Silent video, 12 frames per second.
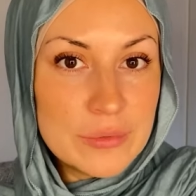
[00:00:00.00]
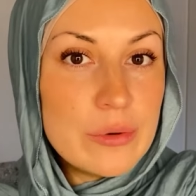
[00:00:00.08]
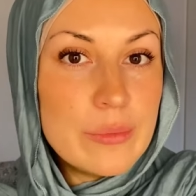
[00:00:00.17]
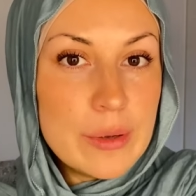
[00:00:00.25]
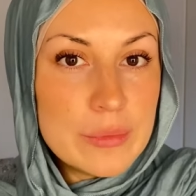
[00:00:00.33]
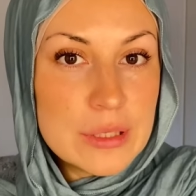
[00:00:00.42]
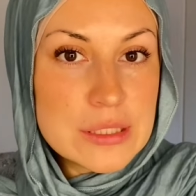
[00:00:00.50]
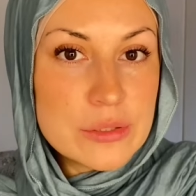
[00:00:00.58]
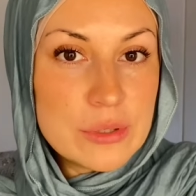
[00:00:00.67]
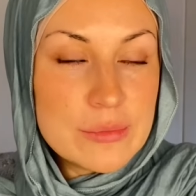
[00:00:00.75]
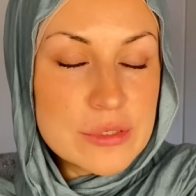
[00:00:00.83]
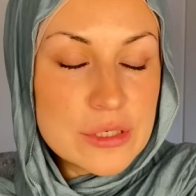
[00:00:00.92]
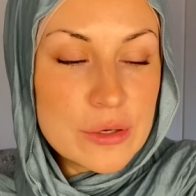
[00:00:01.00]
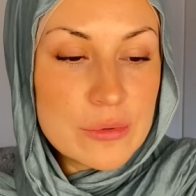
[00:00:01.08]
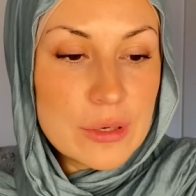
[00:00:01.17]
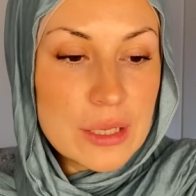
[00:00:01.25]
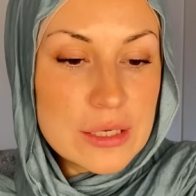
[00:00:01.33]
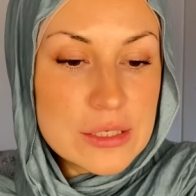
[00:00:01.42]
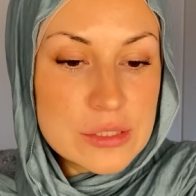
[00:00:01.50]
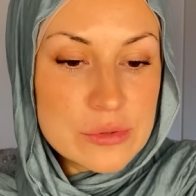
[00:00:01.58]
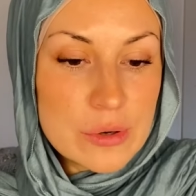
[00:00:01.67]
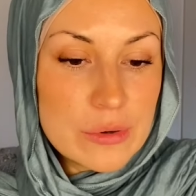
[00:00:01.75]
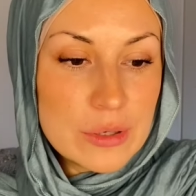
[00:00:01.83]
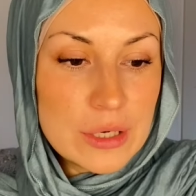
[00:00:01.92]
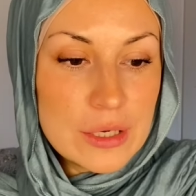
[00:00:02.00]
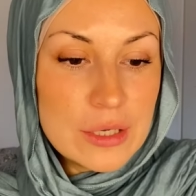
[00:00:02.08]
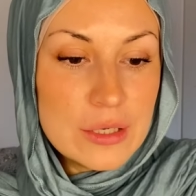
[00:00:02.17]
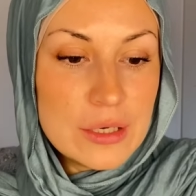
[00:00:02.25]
I remember this dream so like strongly,